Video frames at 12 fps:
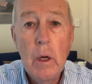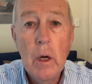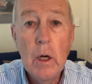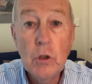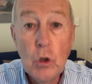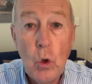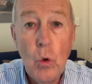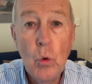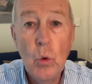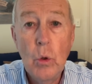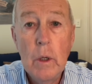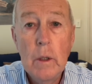a
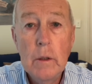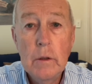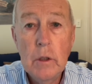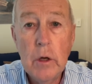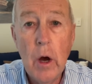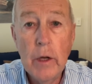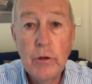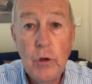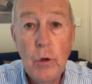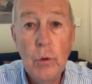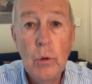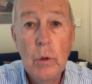tool to guide
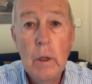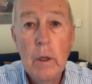you